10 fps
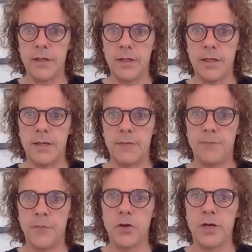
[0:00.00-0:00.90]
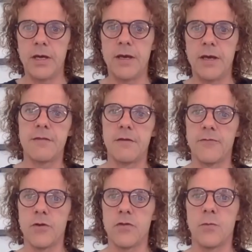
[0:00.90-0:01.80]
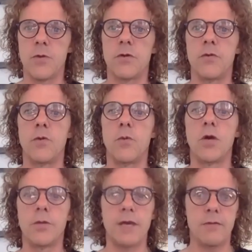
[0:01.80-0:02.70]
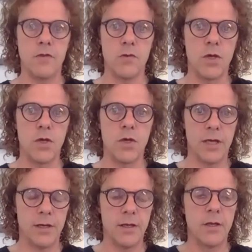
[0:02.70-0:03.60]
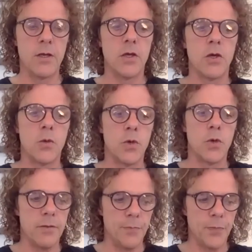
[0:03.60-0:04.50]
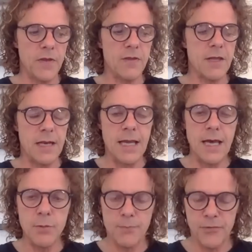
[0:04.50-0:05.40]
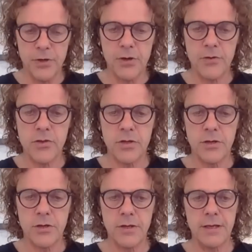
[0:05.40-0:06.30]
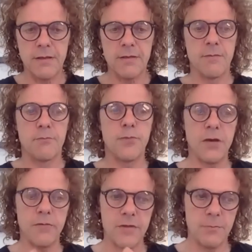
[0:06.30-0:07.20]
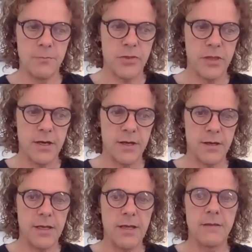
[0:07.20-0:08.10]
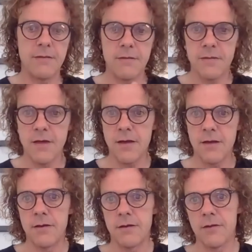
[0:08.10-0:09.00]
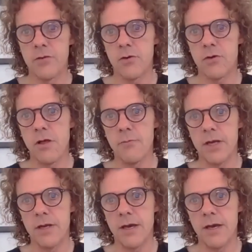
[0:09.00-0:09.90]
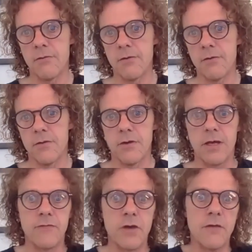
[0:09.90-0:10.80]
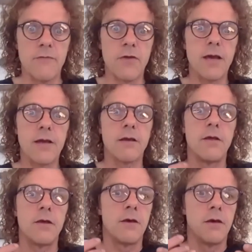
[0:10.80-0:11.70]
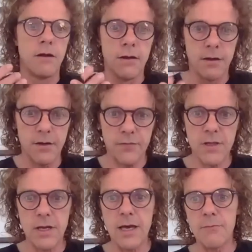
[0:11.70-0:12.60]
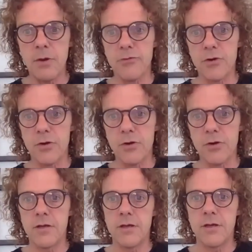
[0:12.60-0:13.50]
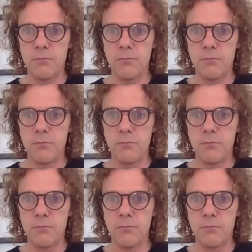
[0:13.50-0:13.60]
okay, I see the first one. What about swallowing? Well, saliva production is parasympathetic. It's a sign that you're calming down. So if you have like a lot of saliva production, it